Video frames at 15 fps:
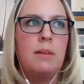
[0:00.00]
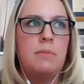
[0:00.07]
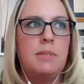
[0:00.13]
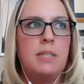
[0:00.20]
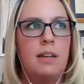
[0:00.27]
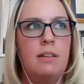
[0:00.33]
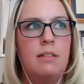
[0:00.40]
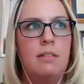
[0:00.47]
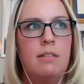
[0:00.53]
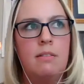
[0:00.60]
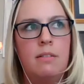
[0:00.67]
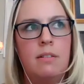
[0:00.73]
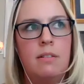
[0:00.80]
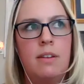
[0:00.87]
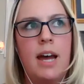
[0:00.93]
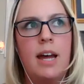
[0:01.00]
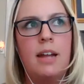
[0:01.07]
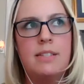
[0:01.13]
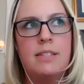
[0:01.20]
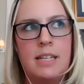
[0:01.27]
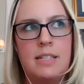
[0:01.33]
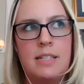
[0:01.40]
sometimes
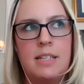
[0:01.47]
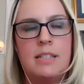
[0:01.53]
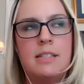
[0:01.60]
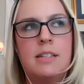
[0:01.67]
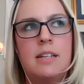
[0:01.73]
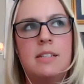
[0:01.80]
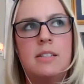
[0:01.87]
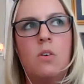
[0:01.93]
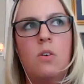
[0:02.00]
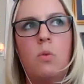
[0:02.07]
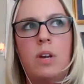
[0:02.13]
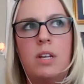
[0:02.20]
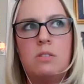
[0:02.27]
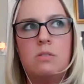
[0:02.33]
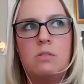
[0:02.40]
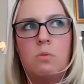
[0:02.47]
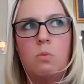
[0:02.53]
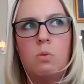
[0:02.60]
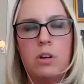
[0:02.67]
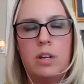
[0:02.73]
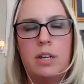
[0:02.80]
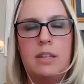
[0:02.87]
that sentence doesn't always
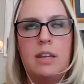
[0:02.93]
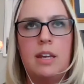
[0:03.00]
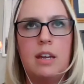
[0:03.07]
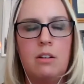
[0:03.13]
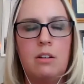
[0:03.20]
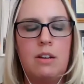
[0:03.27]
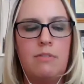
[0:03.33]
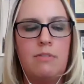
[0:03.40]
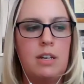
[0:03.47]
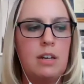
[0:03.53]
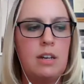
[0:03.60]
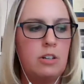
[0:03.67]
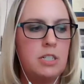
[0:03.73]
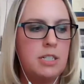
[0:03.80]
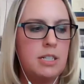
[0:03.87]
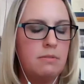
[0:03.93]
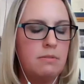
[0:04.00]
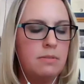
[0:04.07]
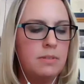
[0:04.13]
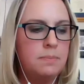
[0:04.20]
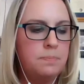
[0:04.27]
work in the caregiving narrative.